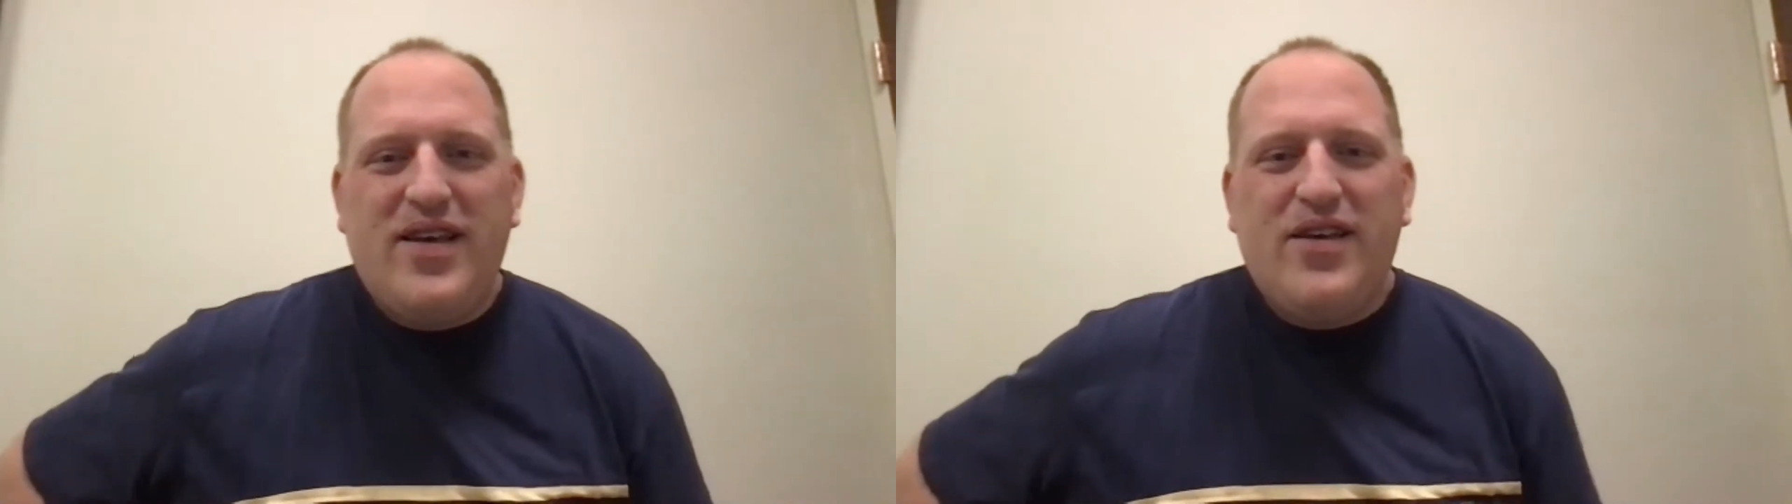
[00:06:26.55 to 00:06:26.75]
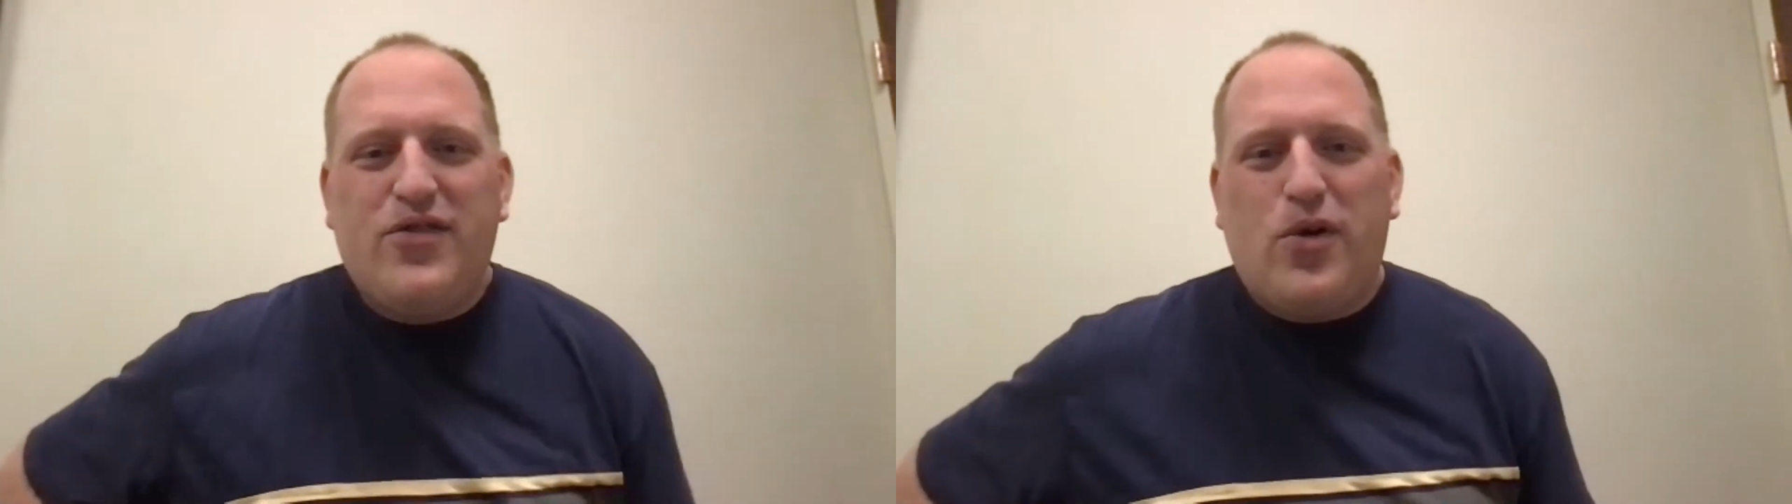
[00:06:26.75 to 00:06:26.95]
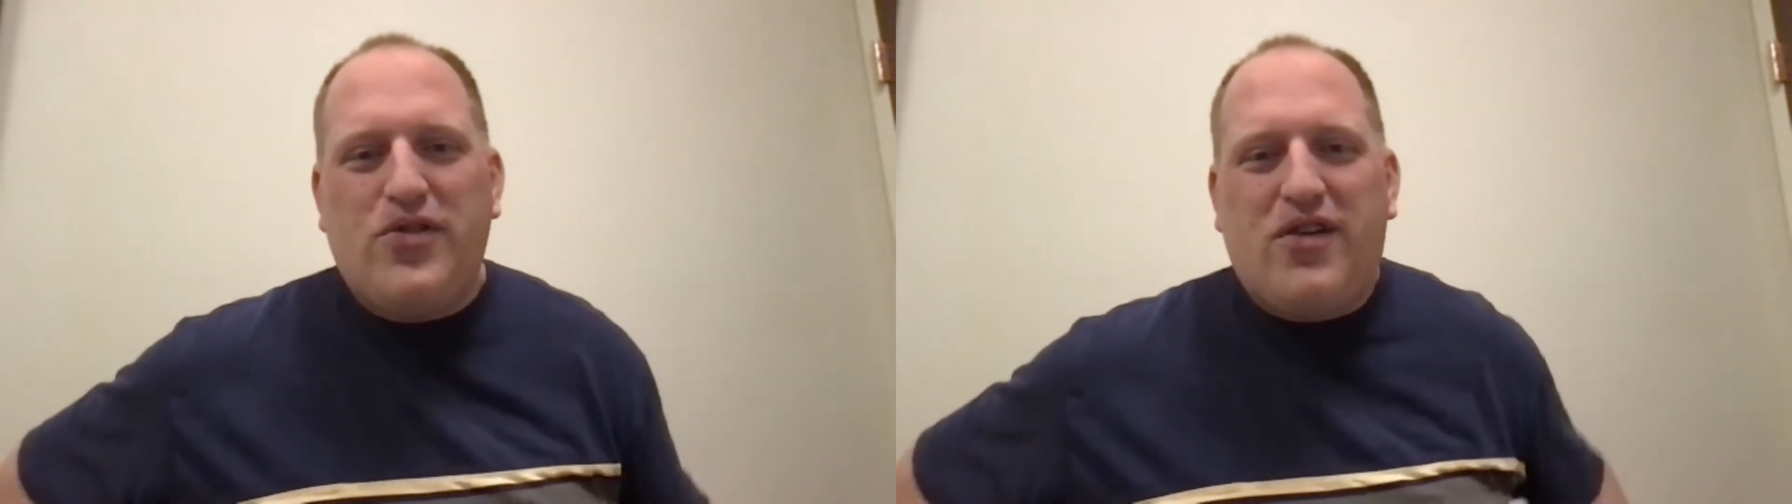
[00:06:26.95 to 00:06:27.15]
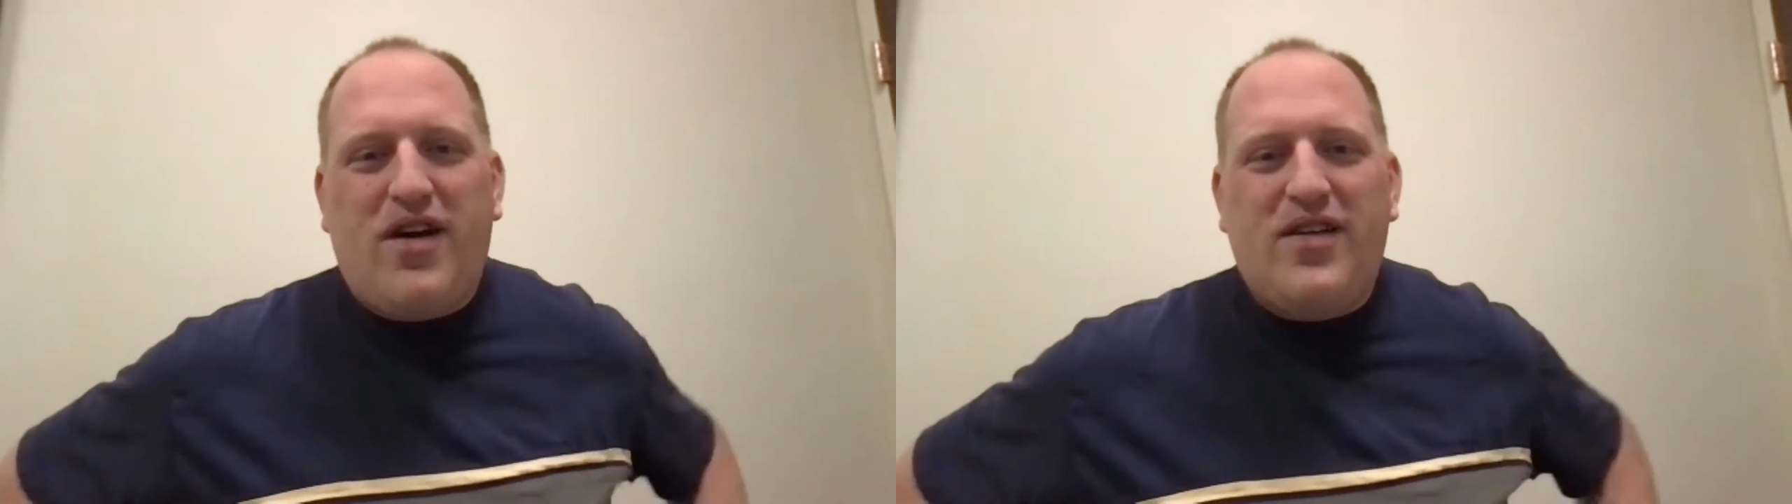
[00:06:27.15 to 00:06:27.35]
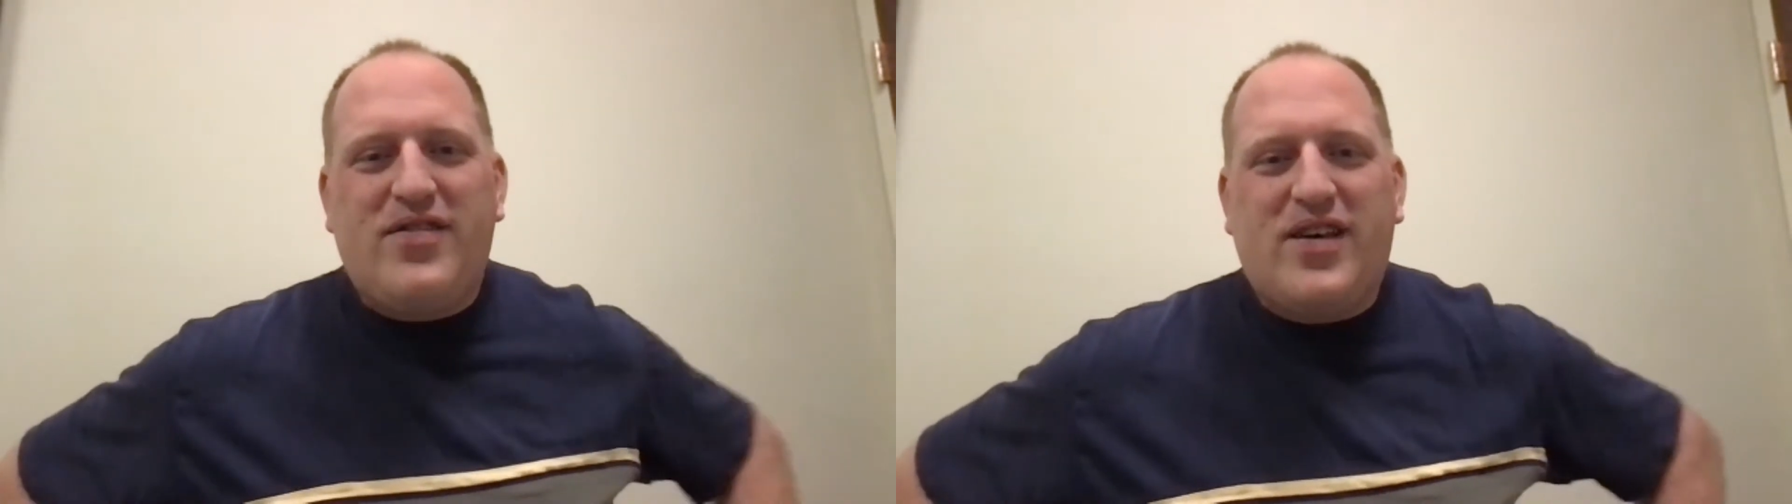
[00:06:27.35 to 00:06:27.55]
stores
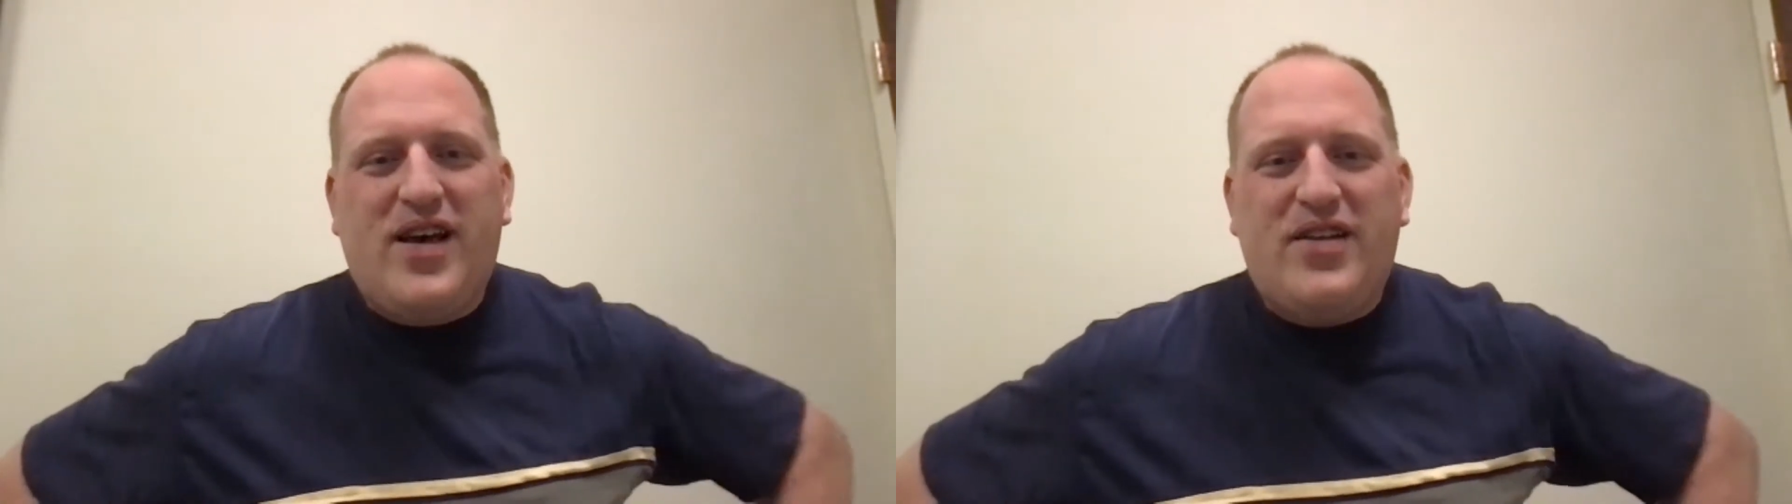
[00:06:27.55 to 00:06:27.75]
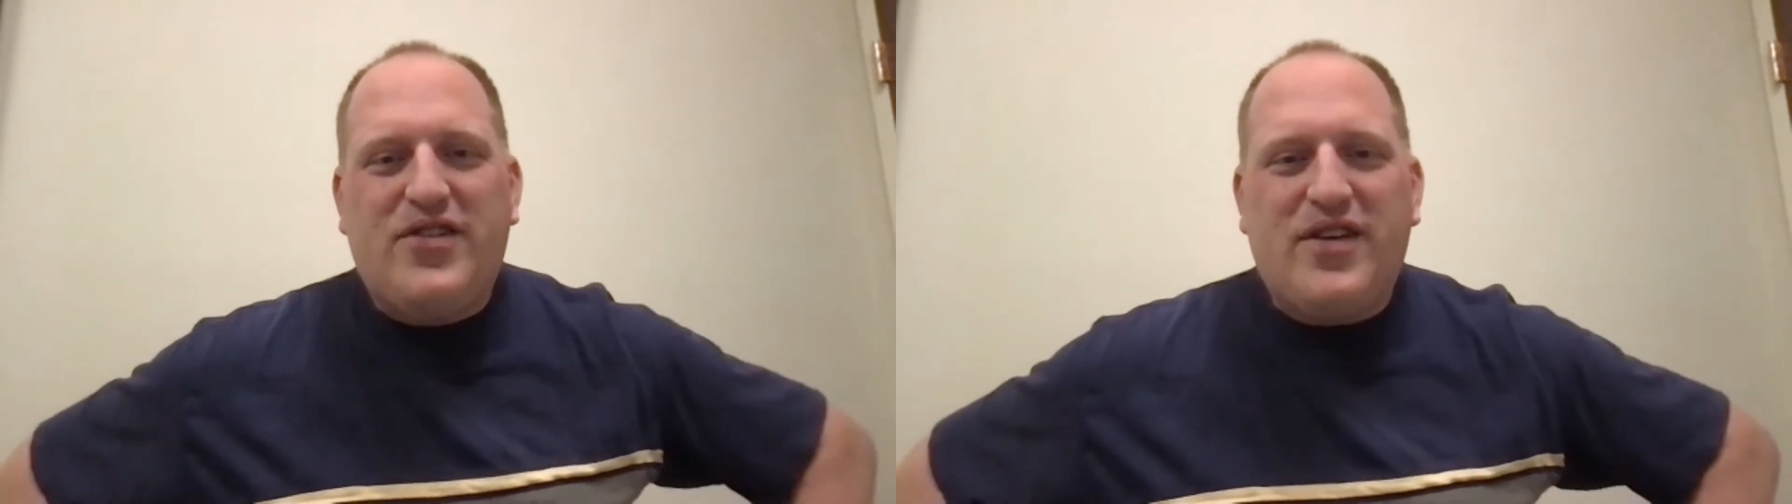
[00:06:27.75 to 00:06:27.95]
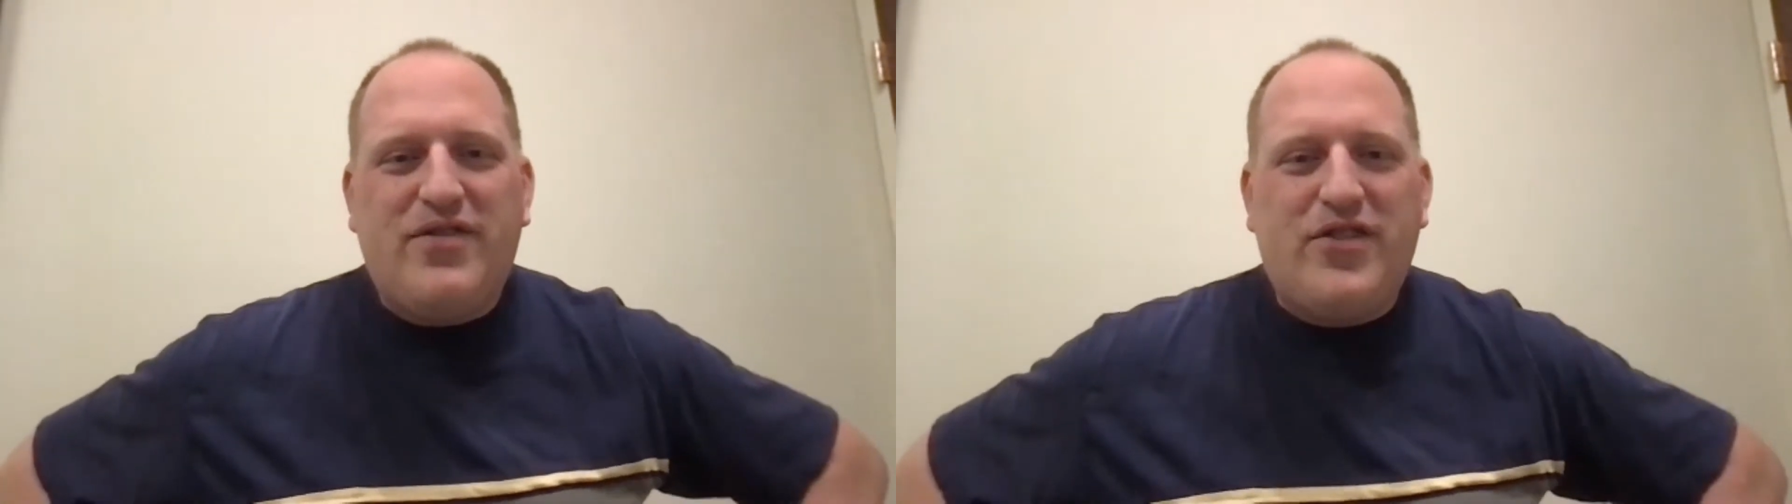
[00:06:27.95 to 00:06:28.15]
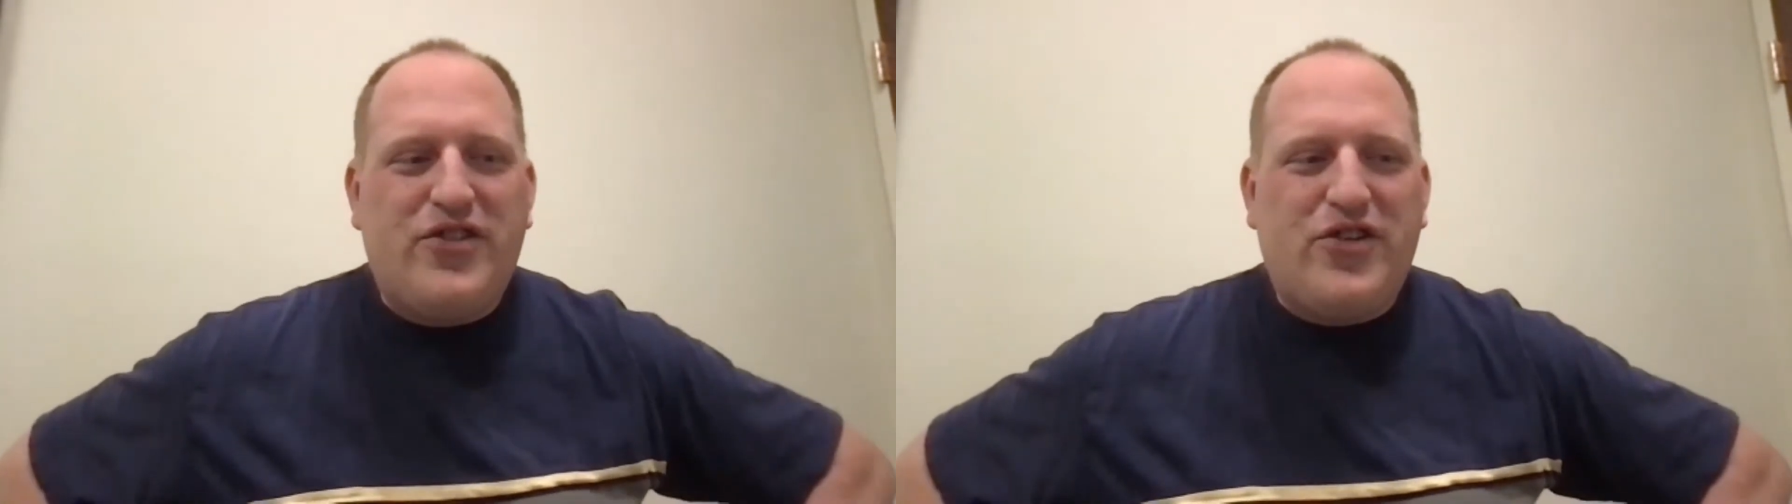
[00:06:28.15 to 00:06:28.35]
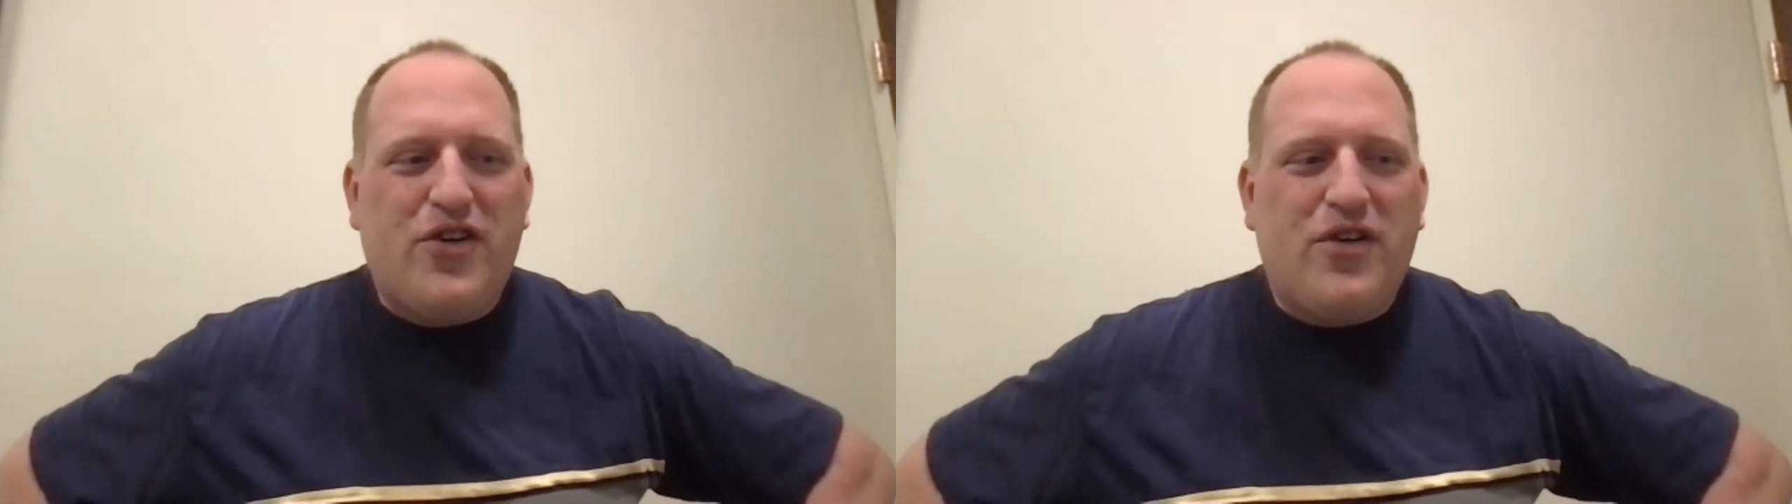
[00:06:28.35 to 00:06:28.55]
across the country for
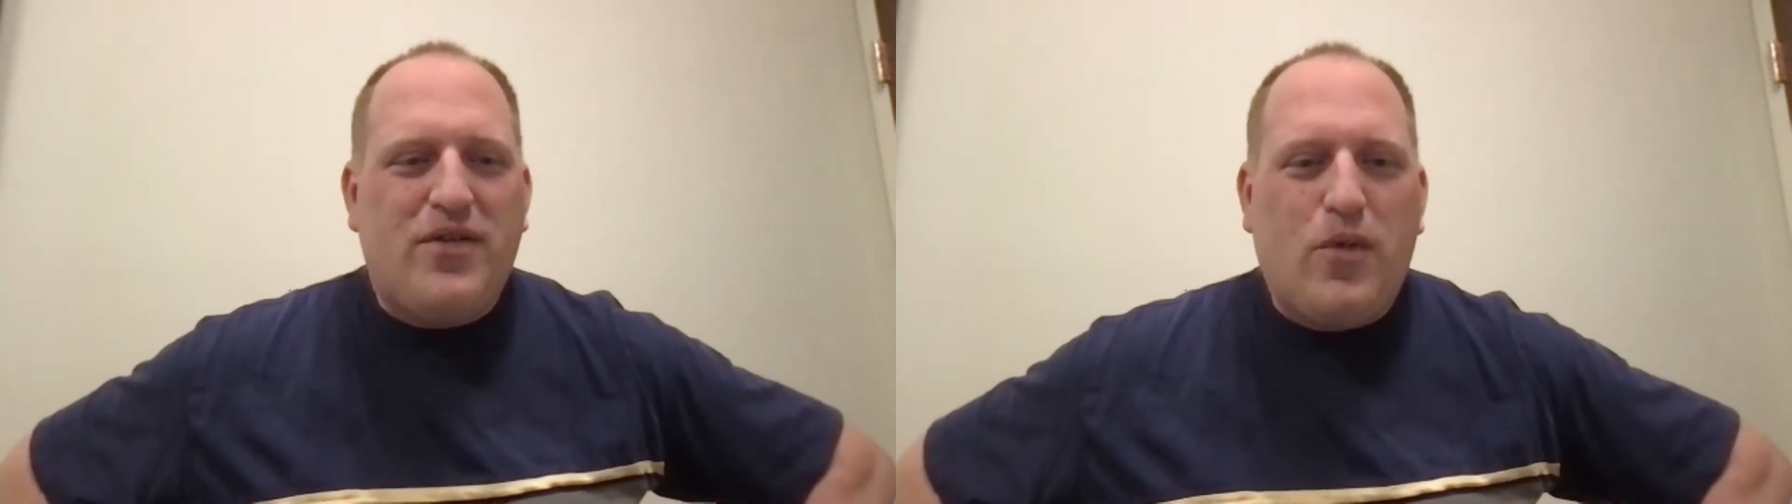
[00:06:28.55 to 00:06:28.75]
sure.